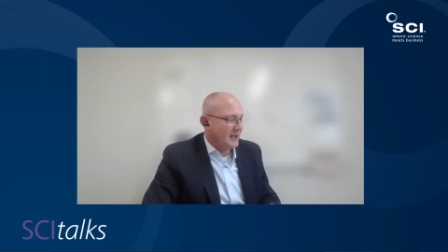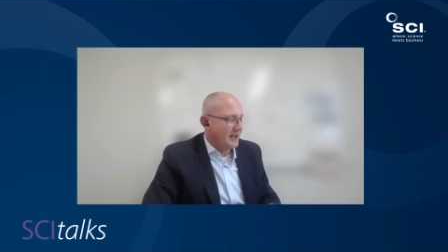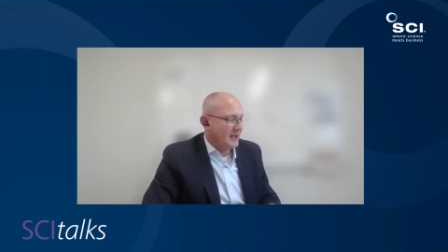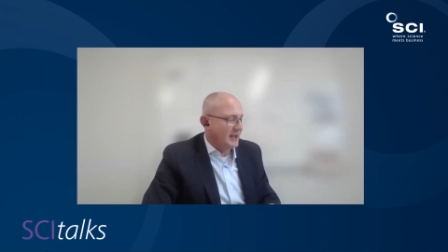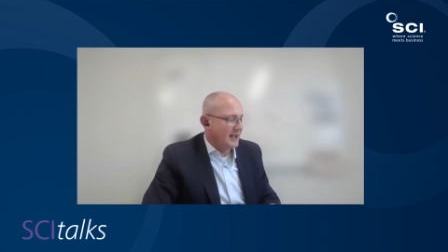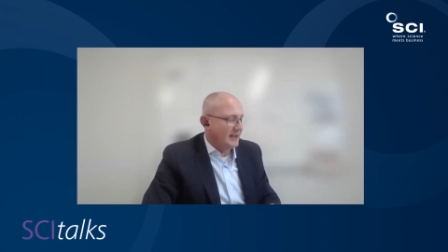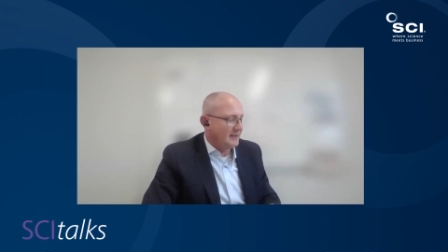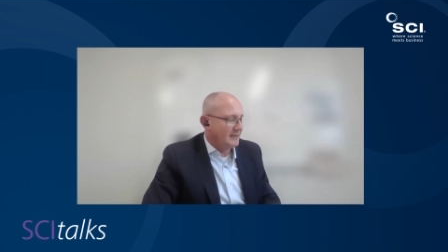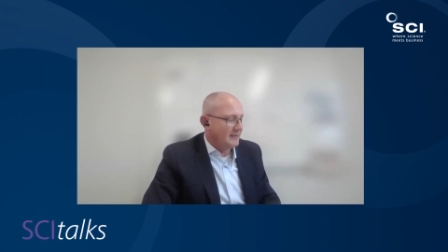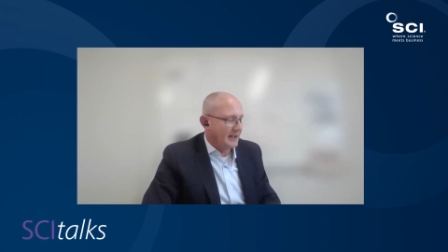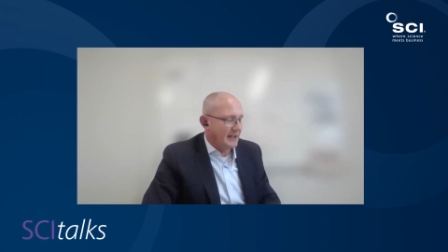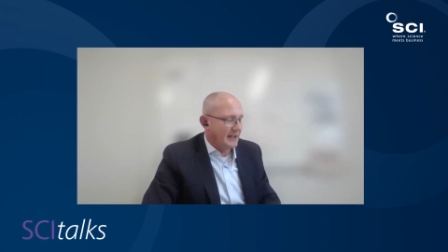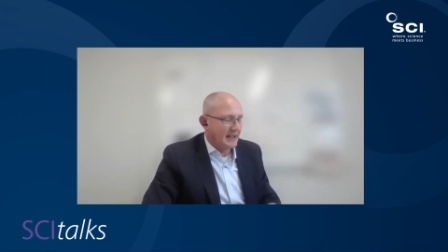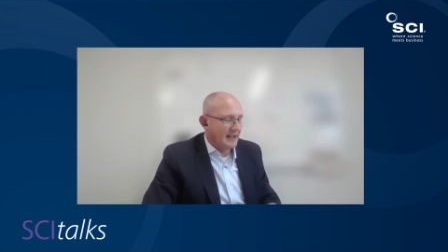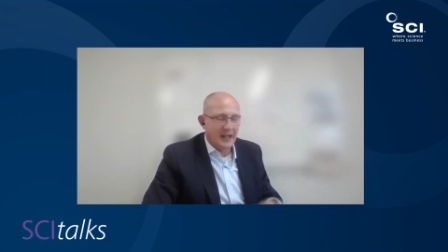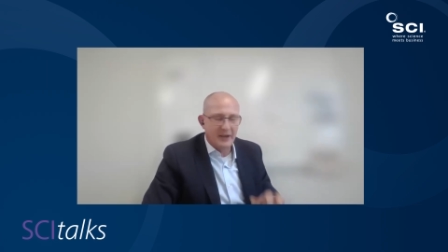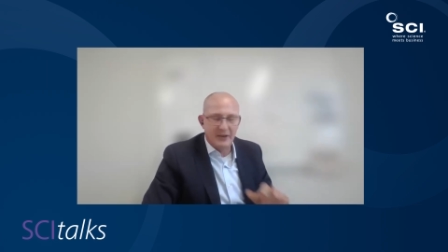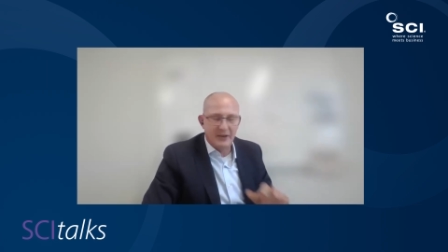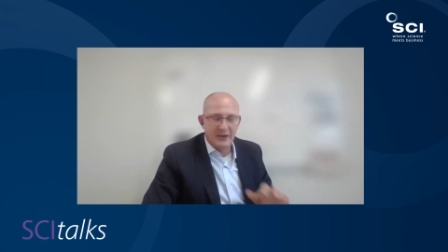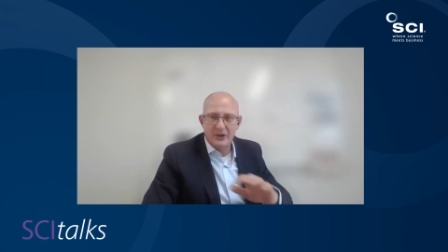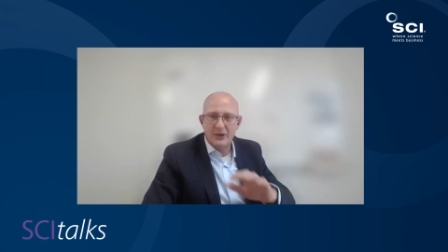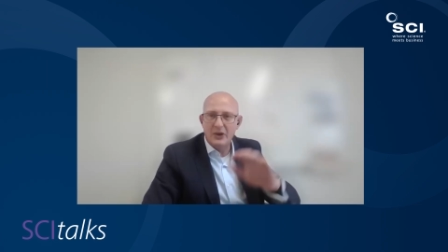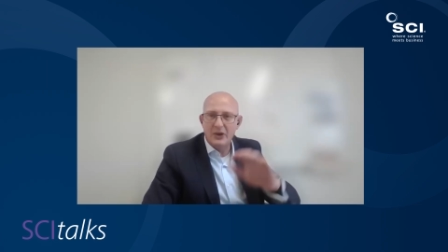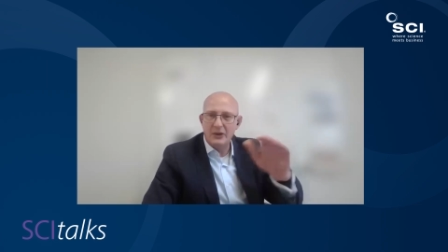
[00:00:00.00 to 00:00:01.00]
I
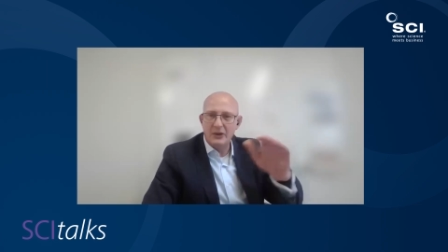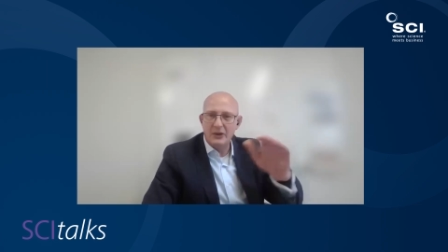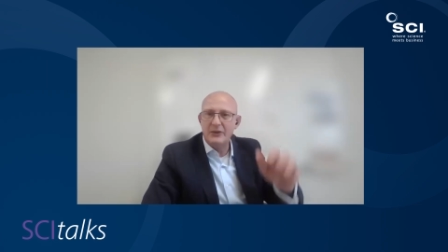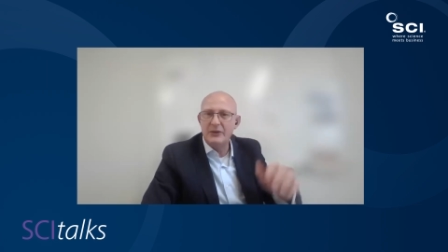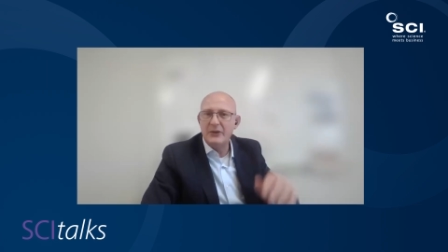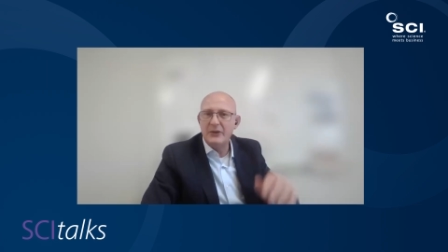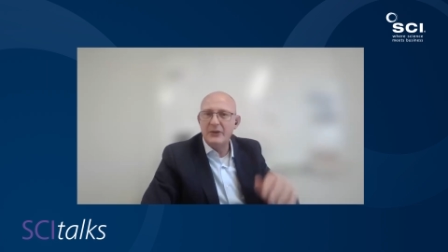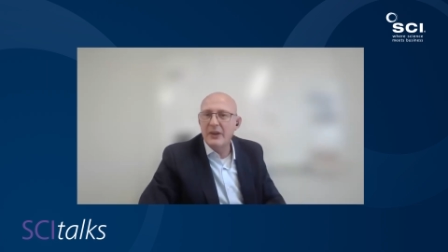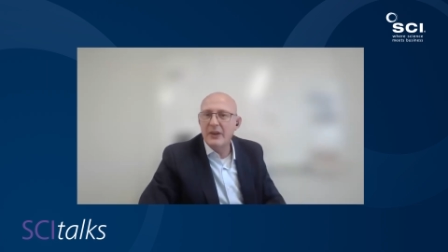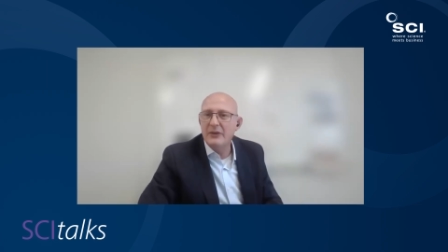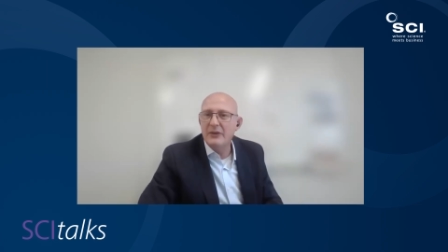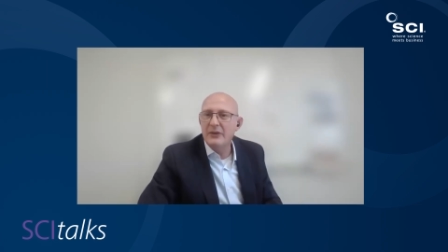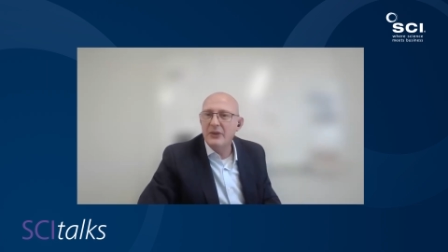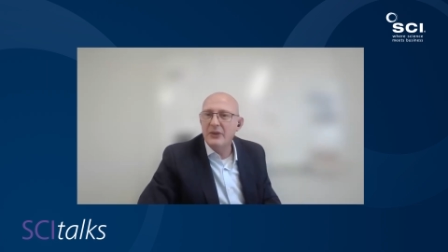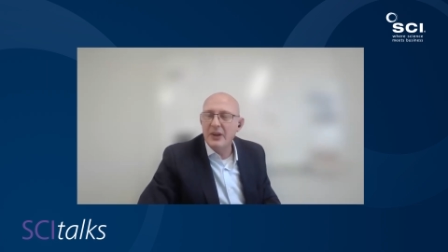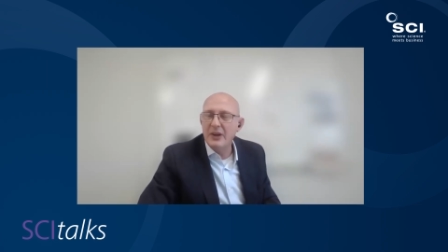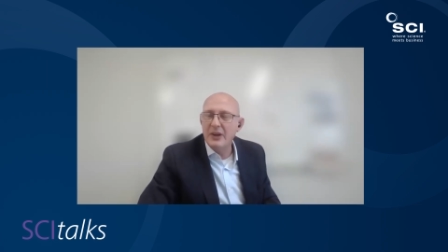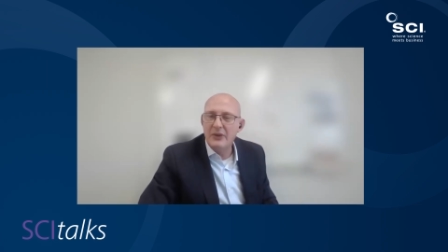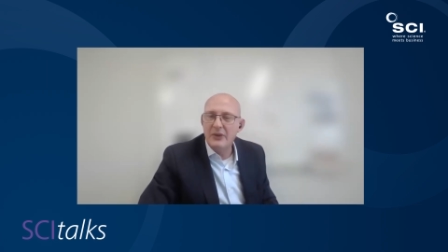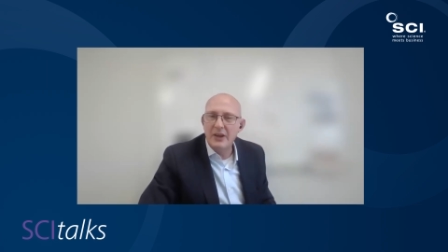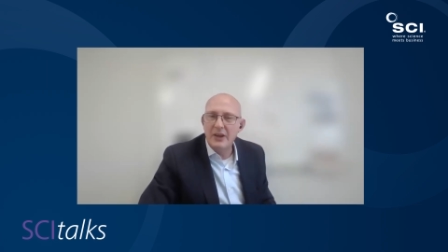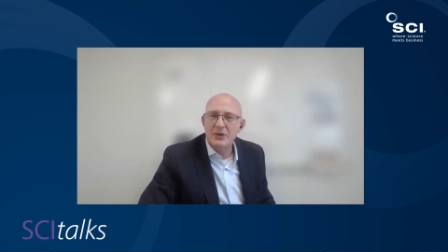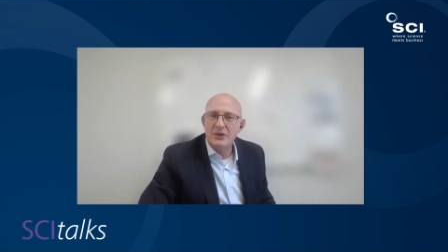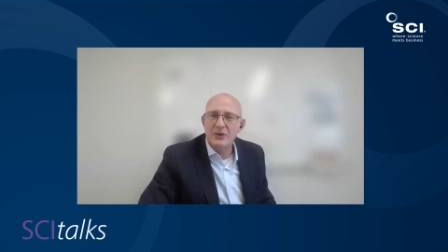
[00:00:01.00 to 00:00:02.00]
can't recall
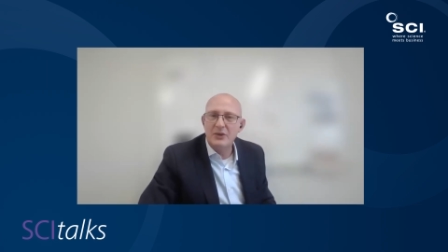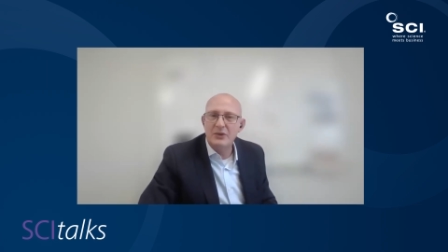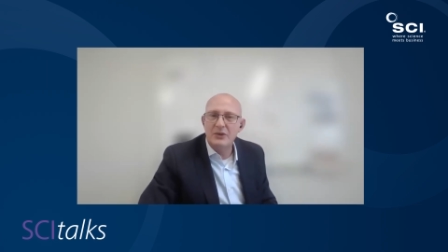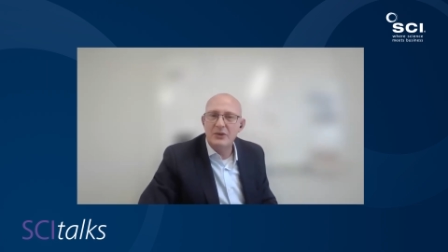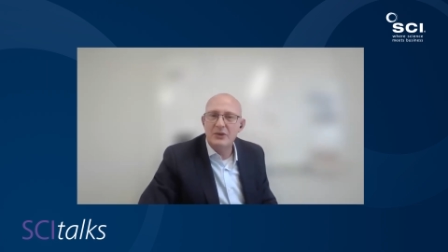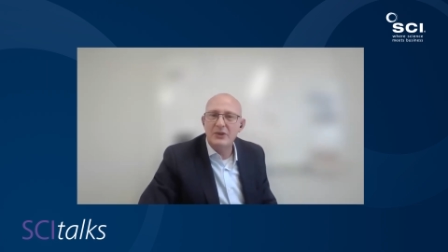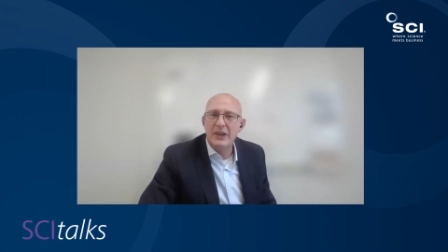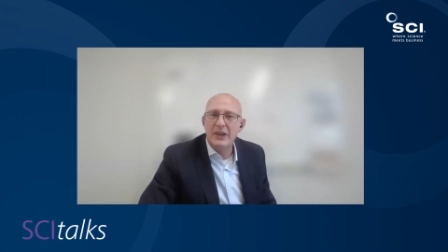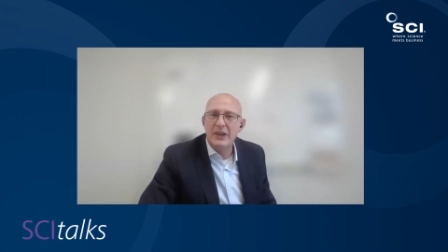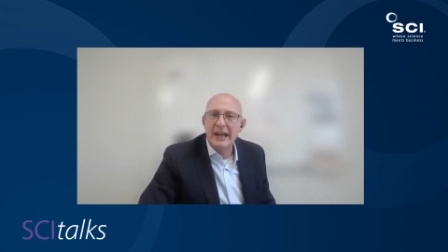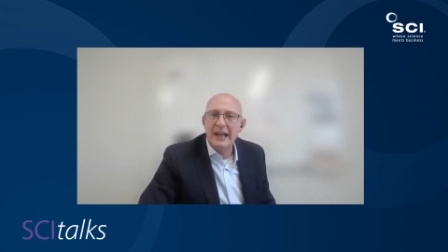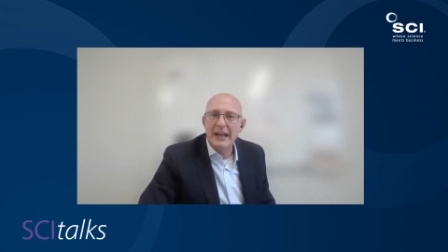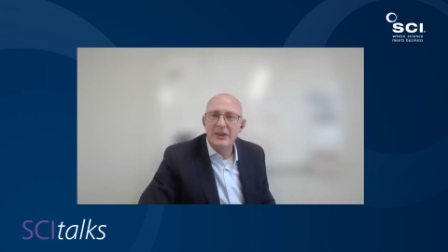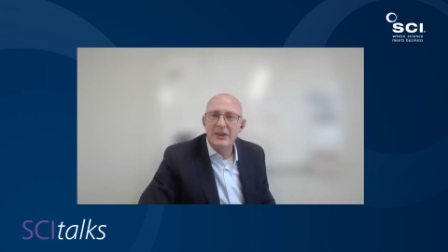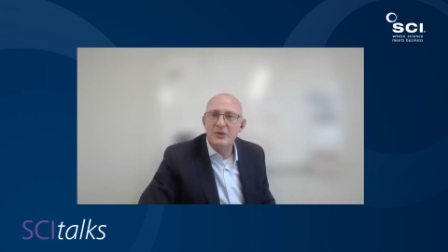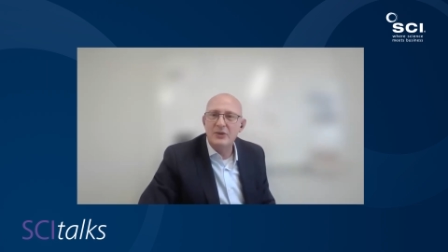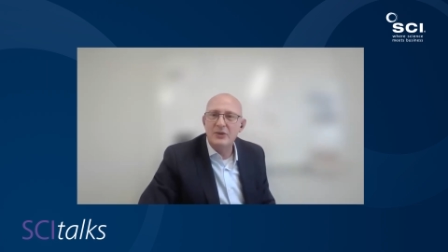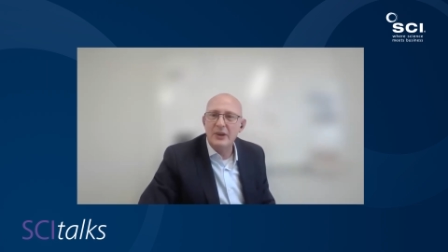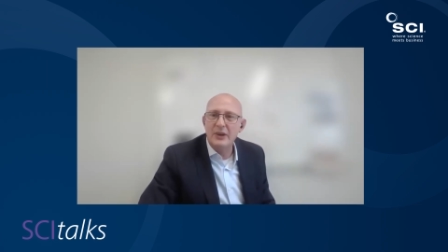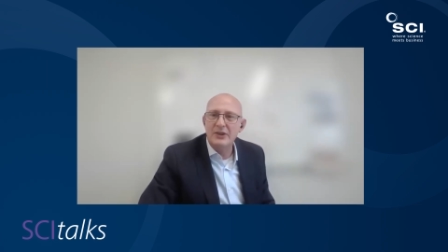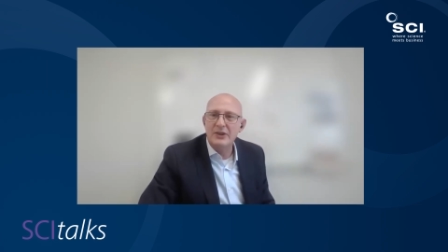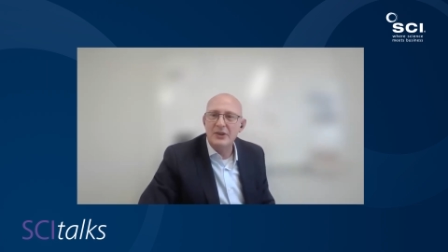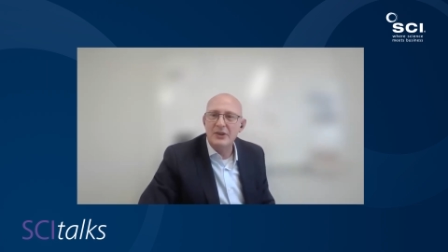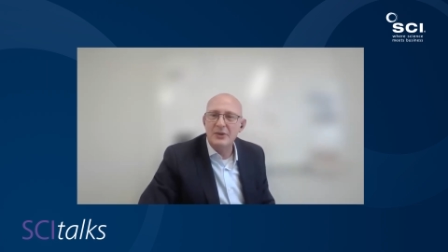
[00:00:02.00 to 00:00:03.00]
if that showed age
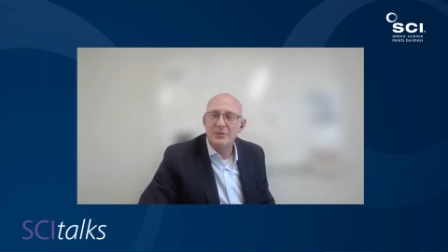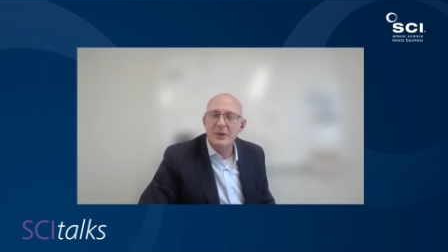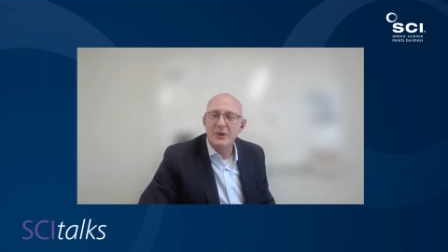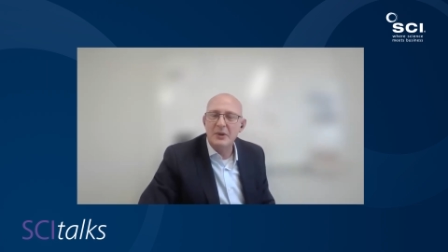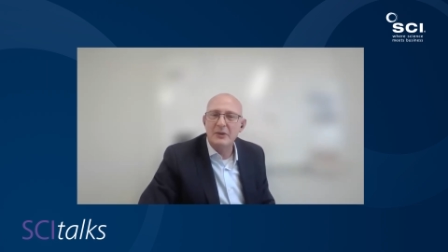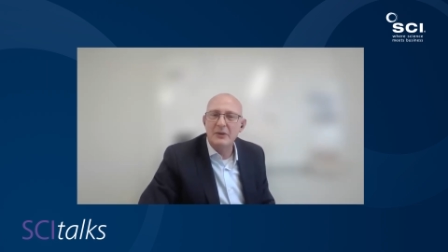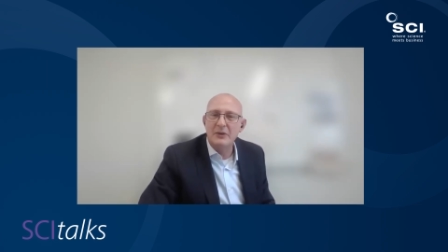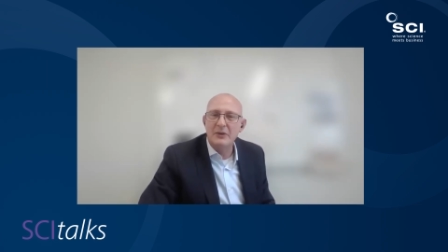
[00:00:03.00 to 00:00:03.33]
ranges, but